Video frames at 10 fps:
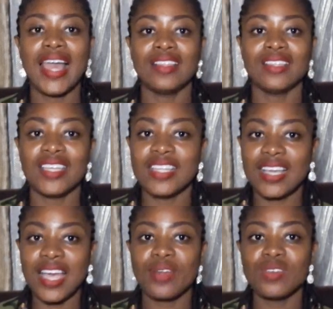and
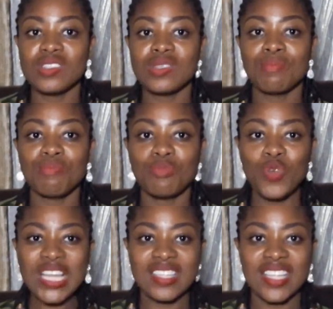it carries
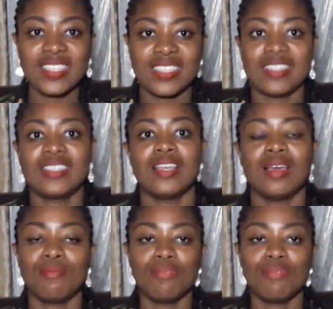witnesses,